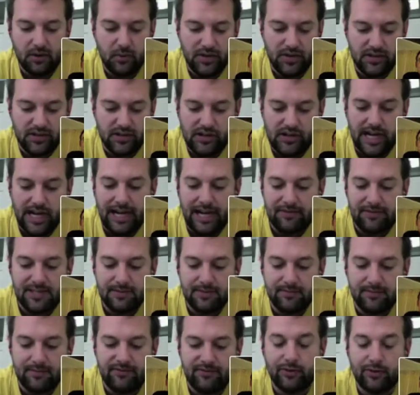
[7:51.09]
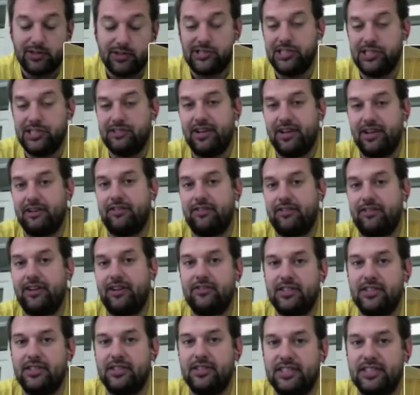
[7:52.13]
We do have some Fortune
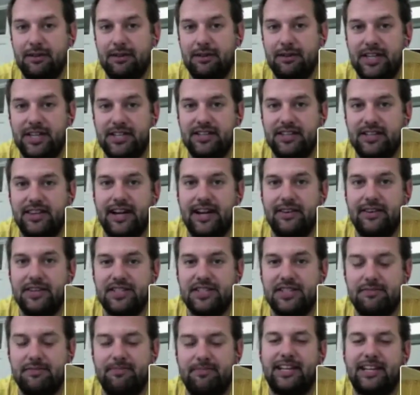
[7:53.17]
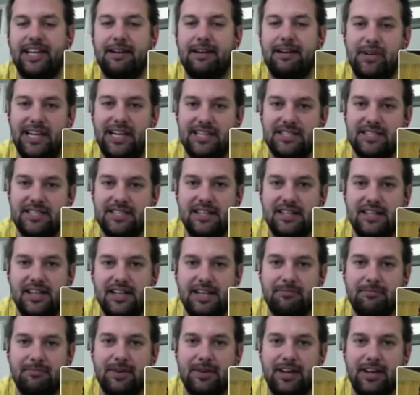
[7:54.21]
500 companies in there and some big name brands,
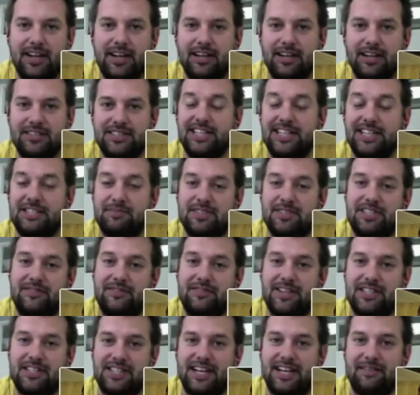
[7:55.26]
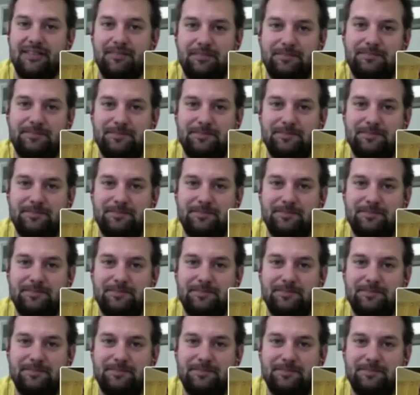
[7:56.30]
but I can't tell you specifics yet.